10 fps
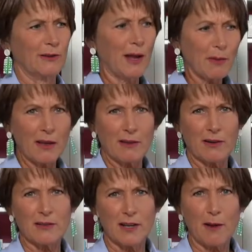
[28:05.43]
Nine by, there
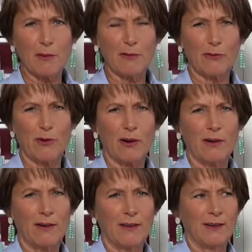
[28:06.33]
is a nine by
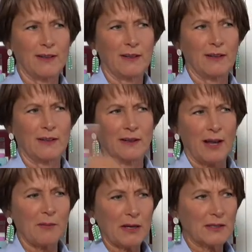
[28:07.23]
four,
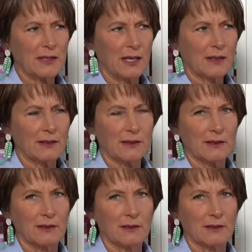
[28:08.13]
nine by six,